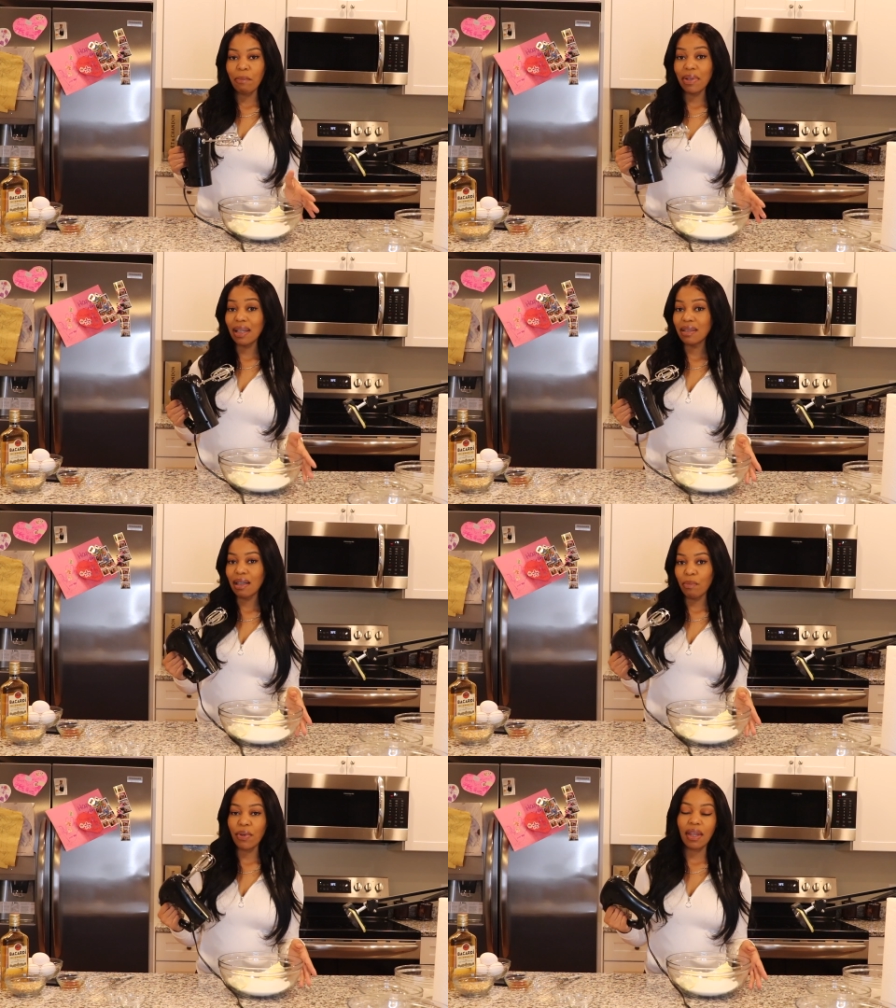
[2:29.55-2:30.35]
blend it
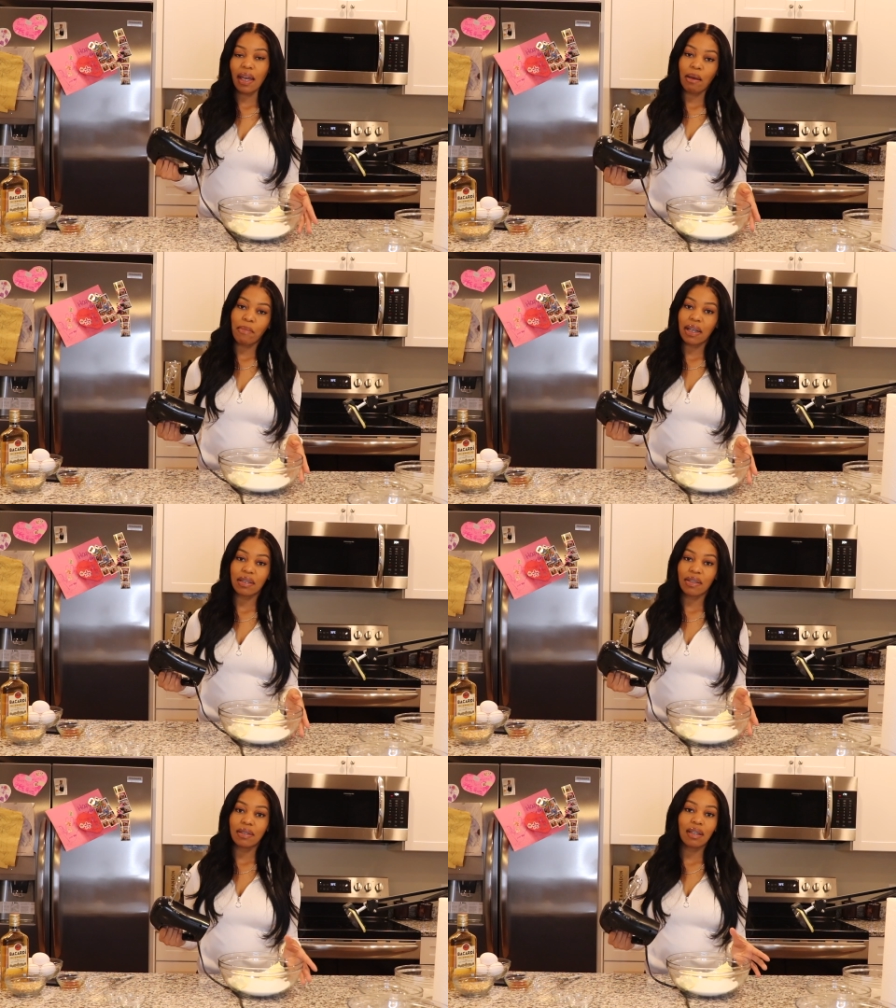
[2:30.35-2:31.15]
up with the hand
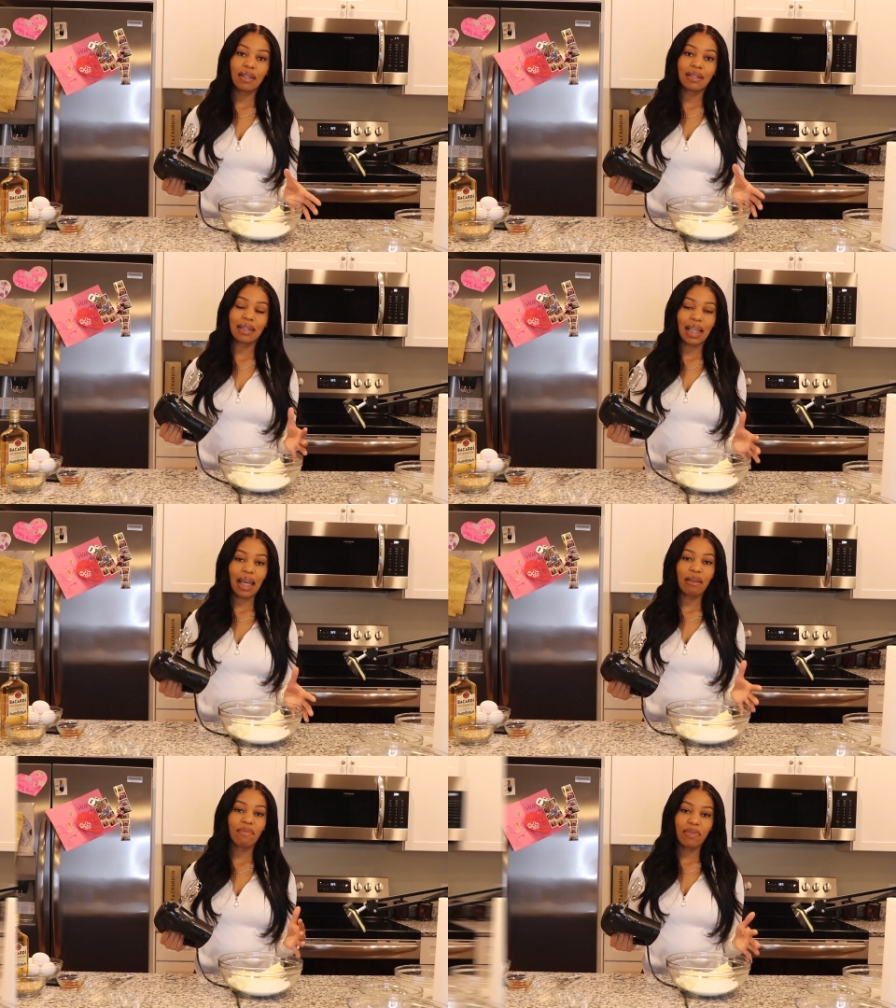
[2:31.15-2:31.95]
mixer until it's light and